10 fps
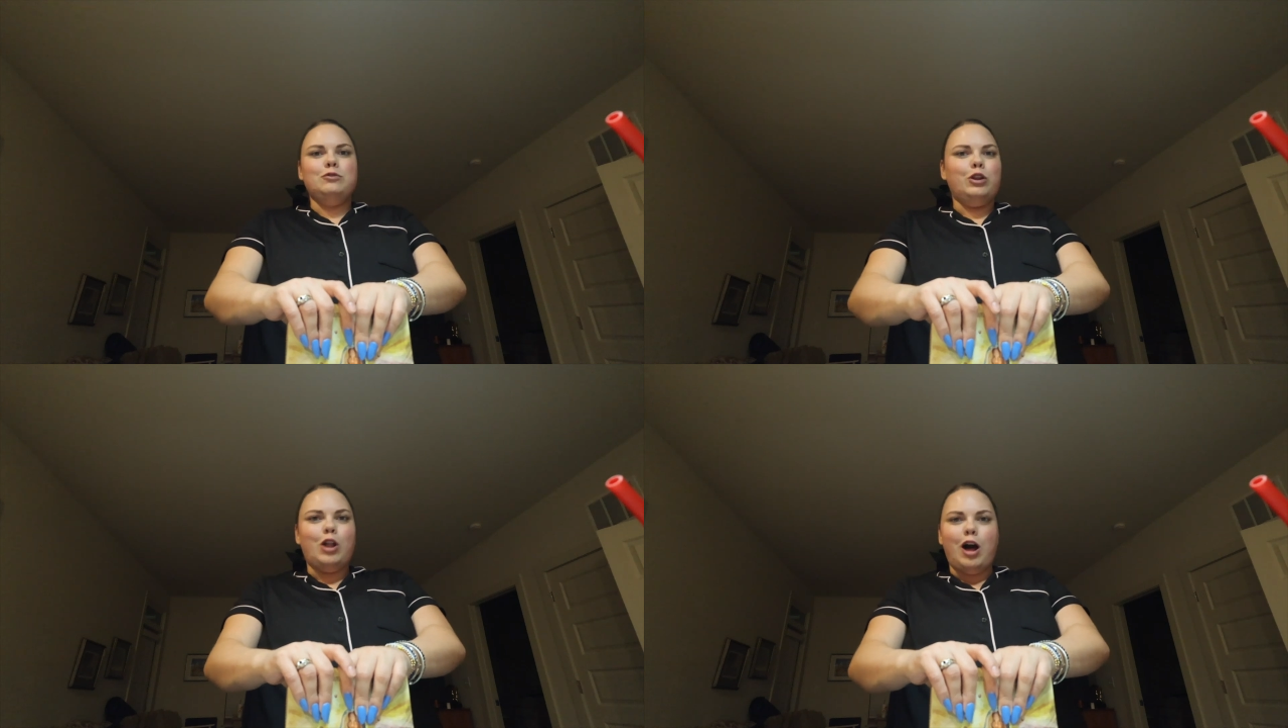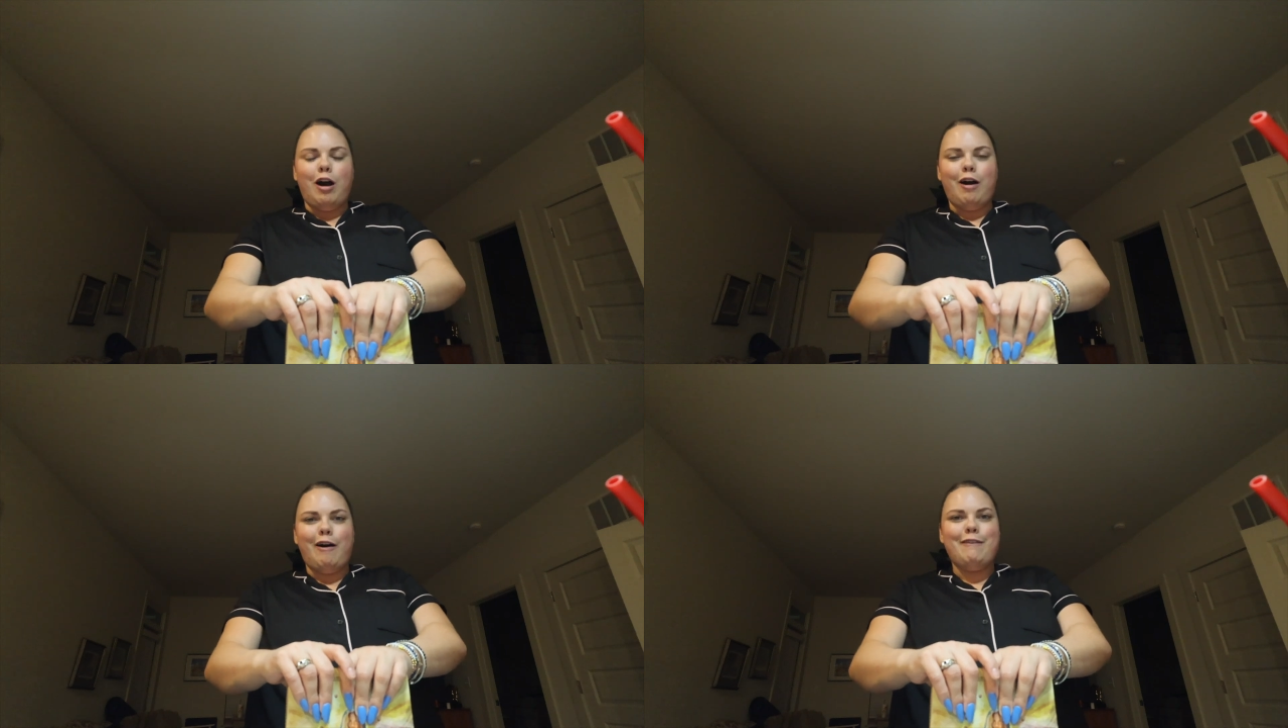
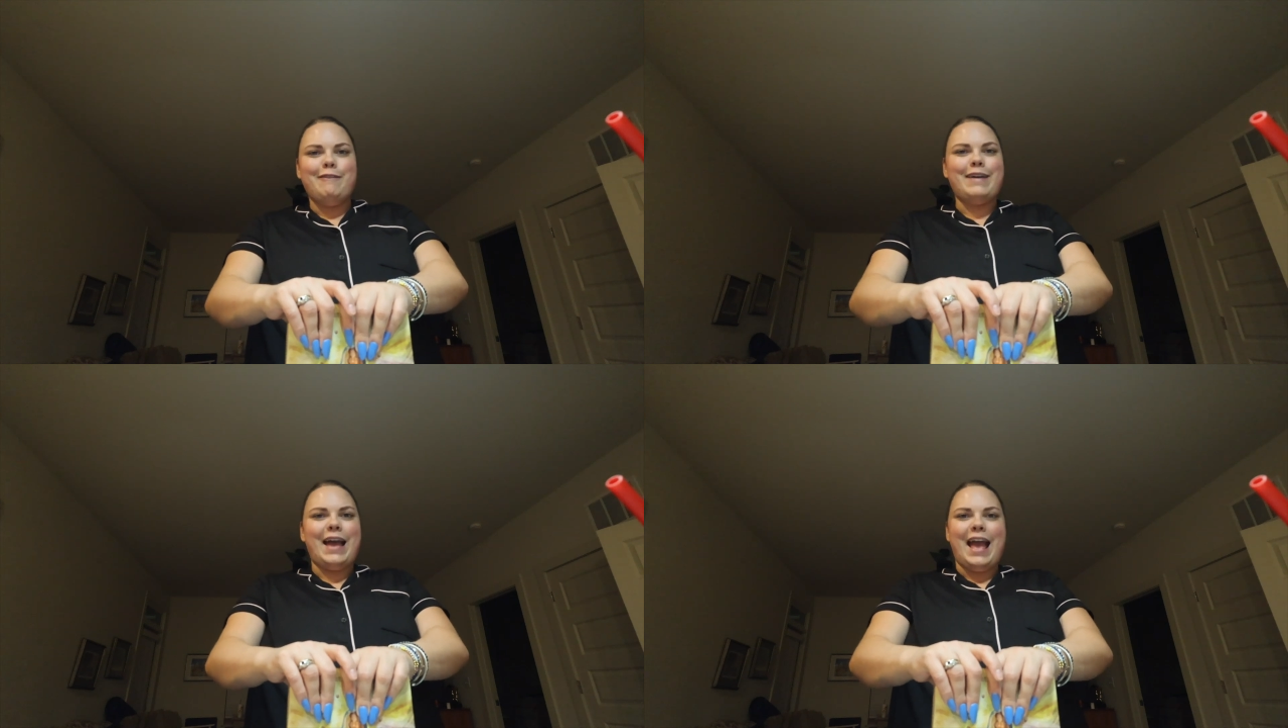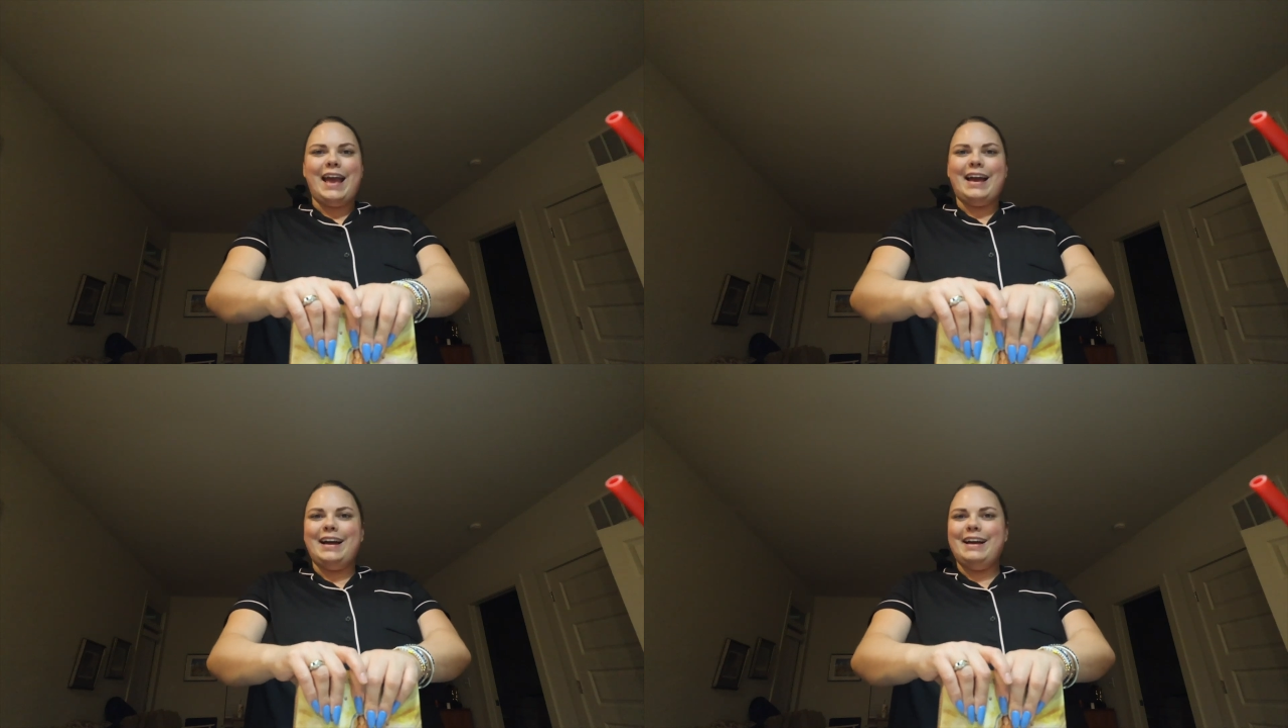love
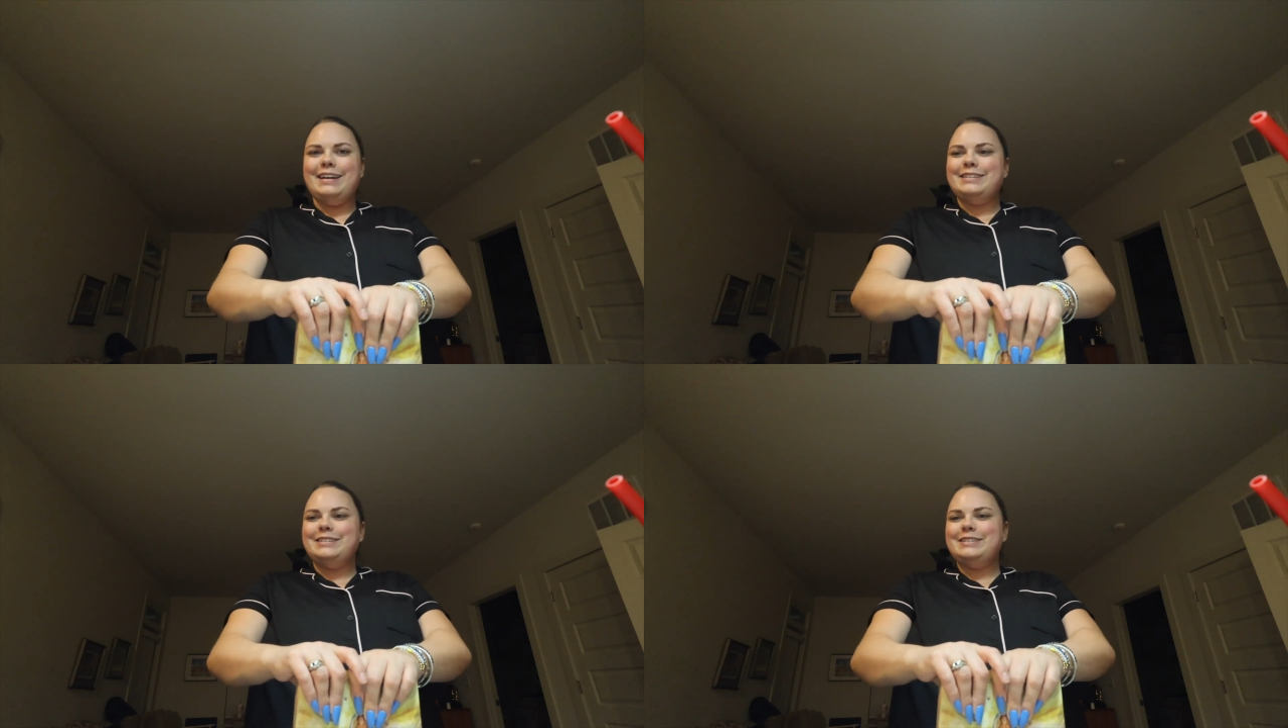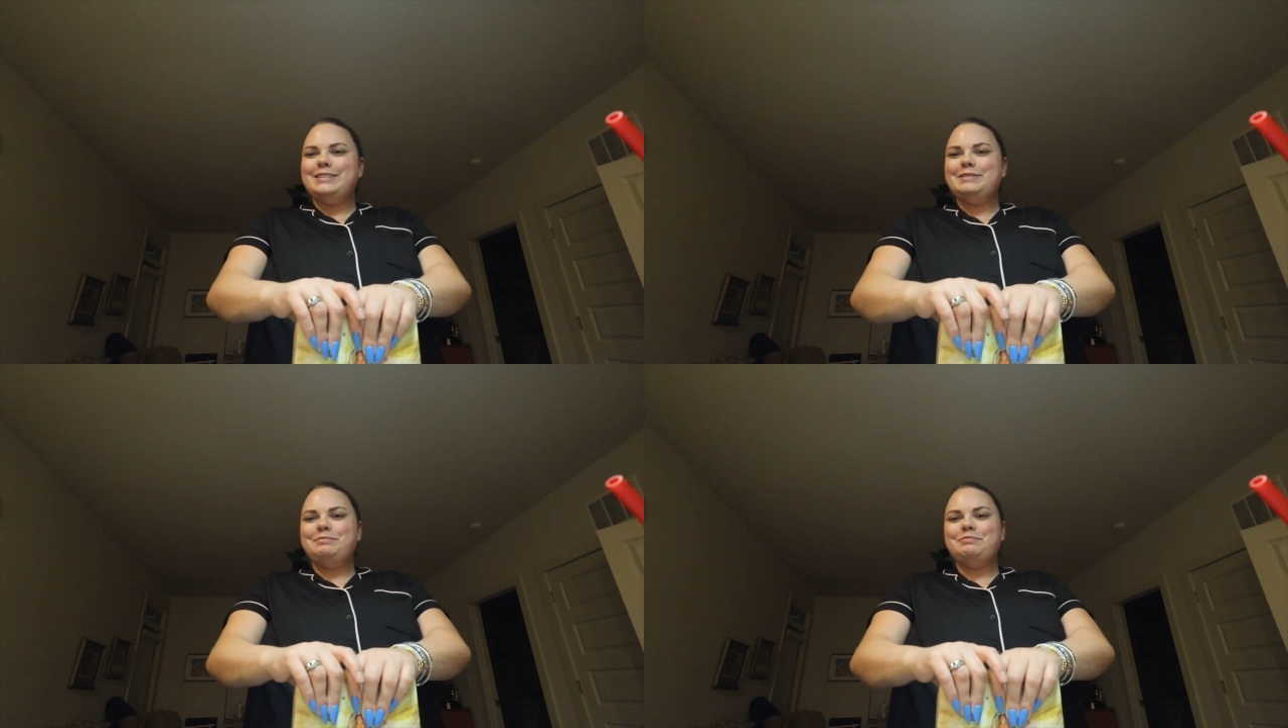and
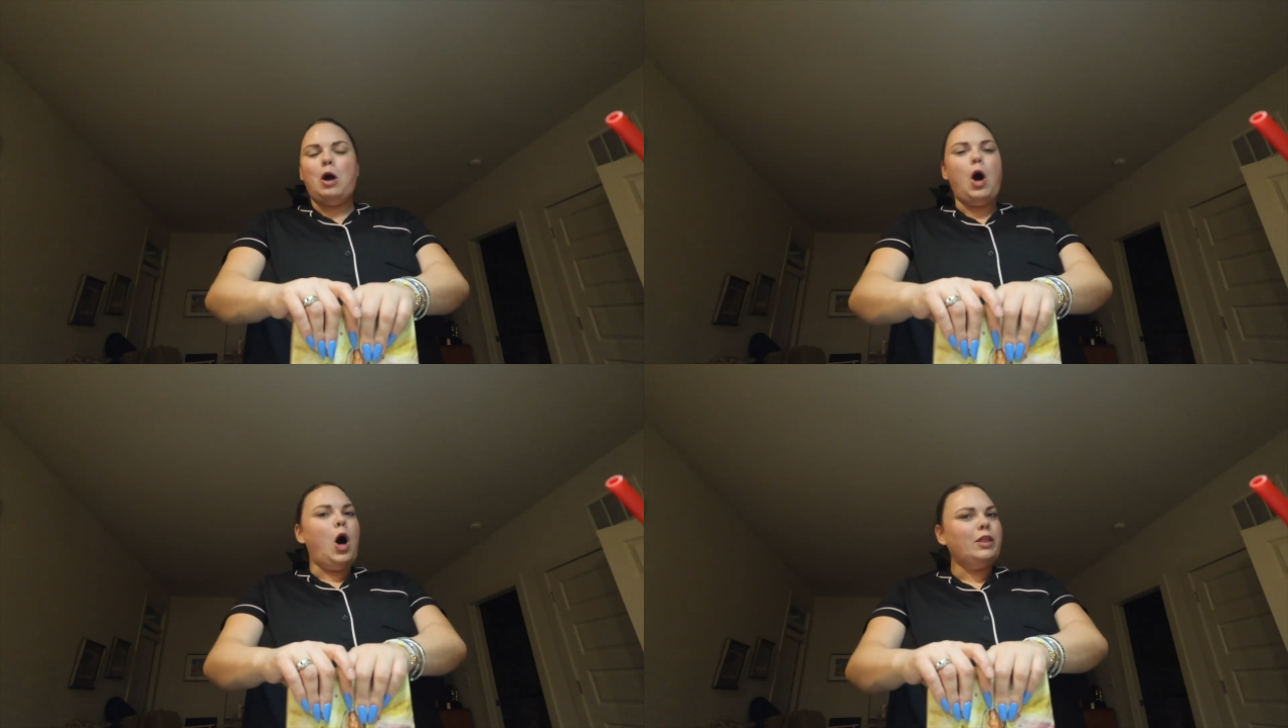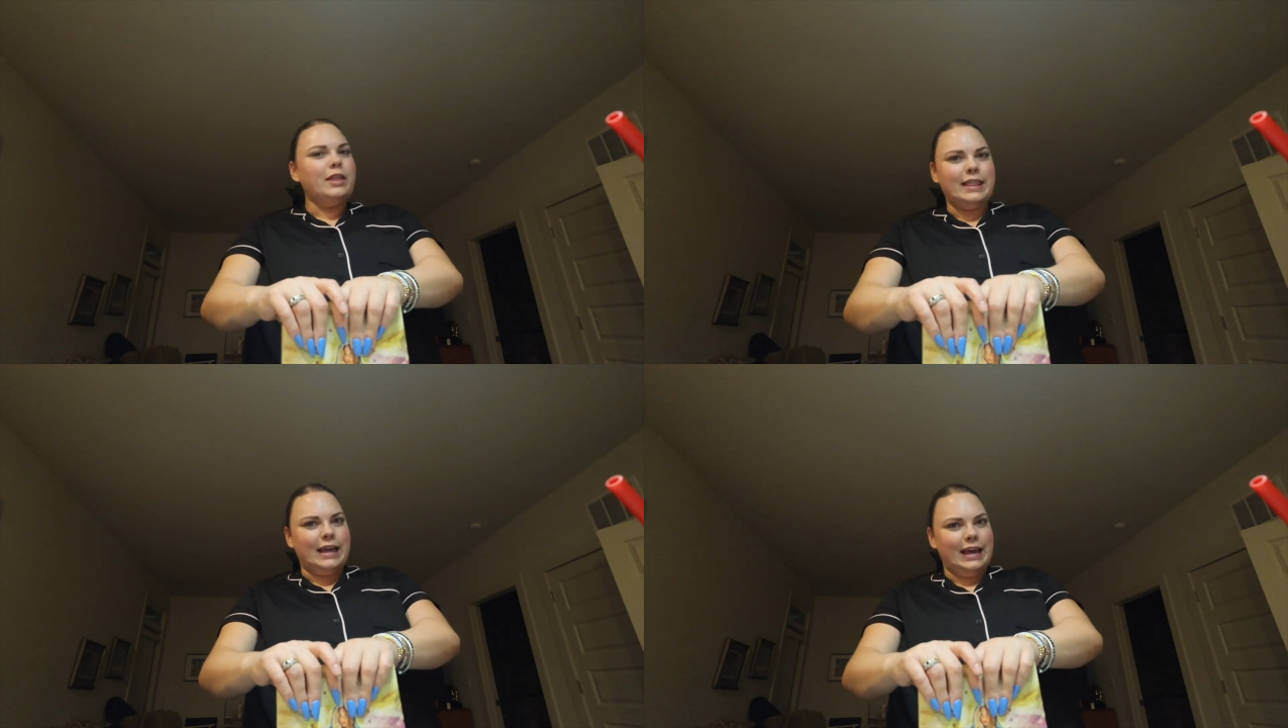all
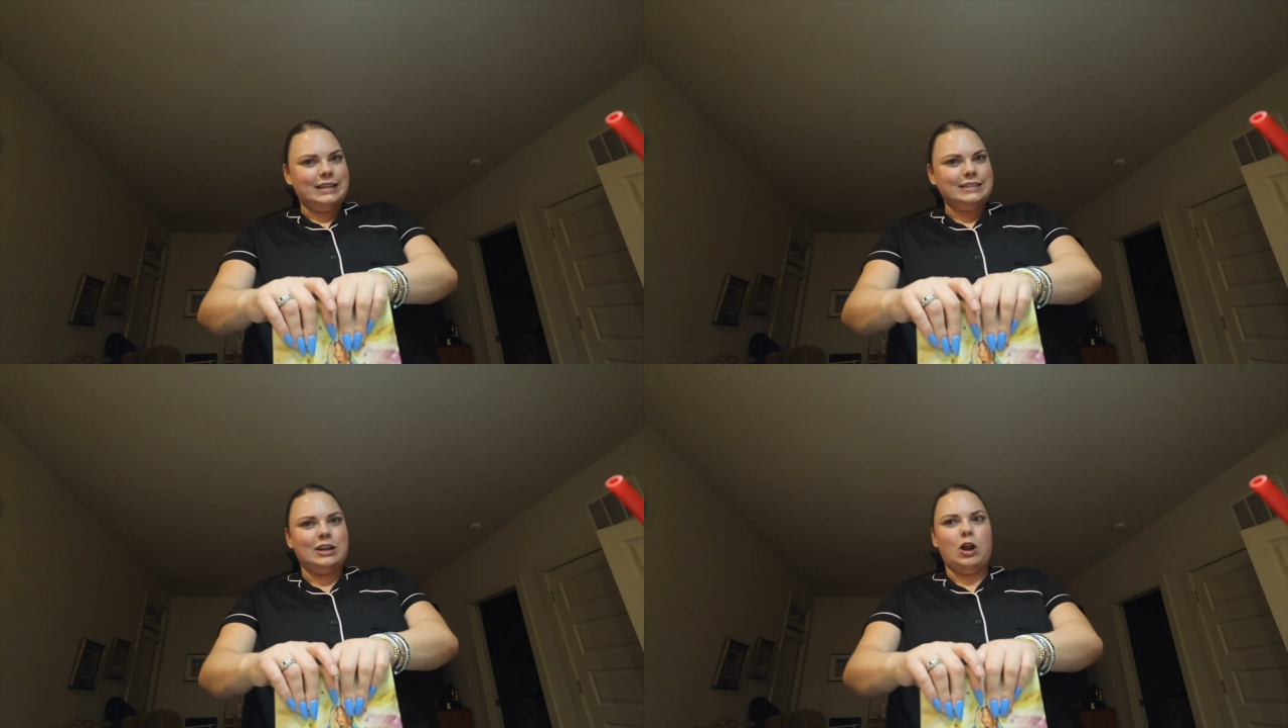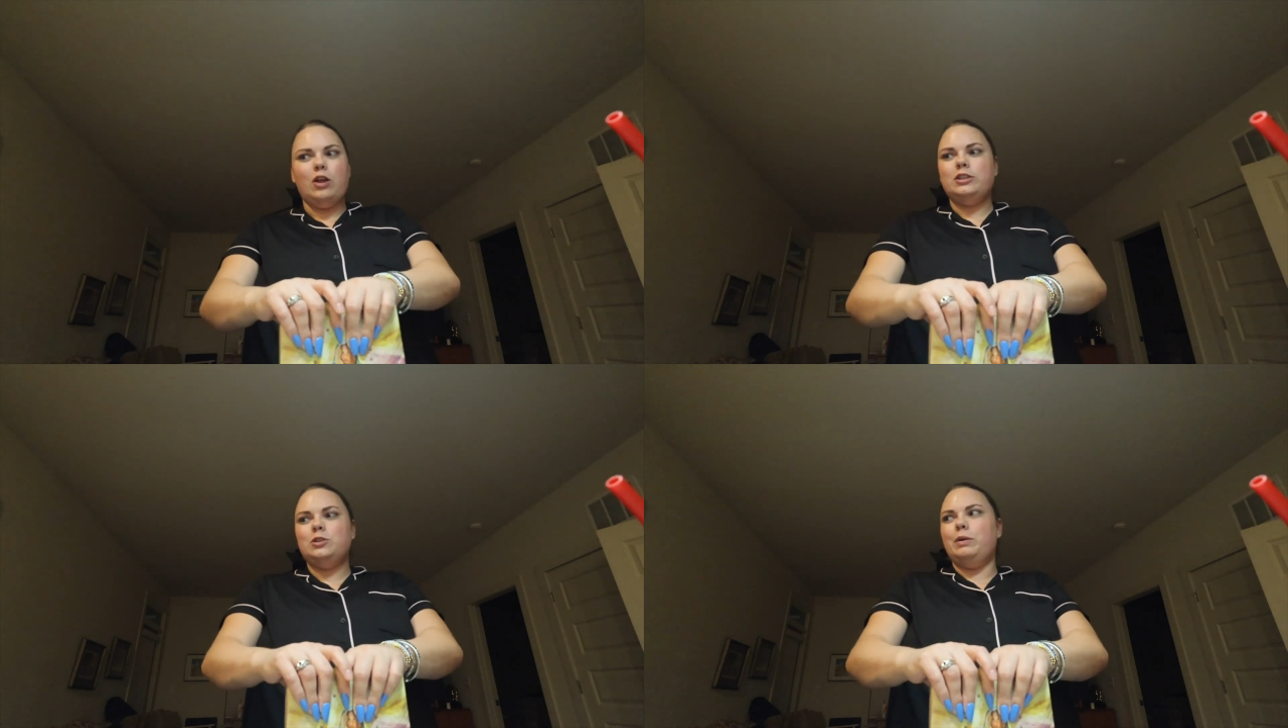the things and
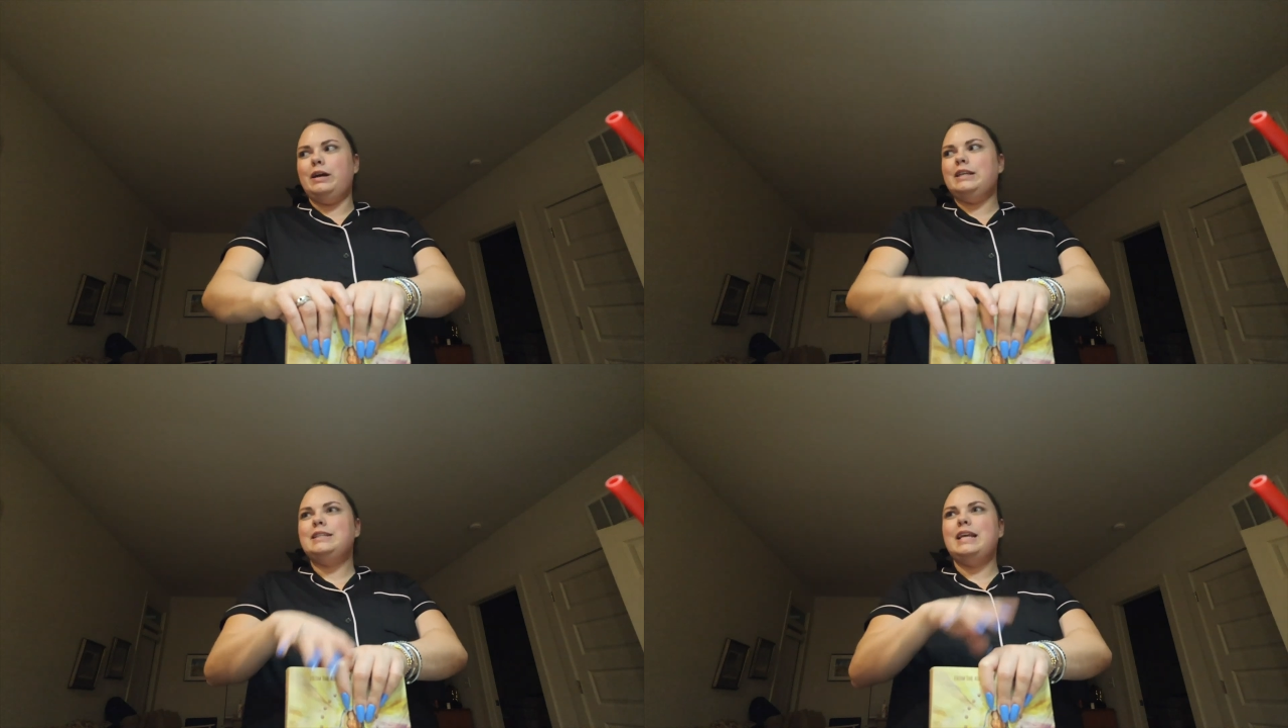all the twists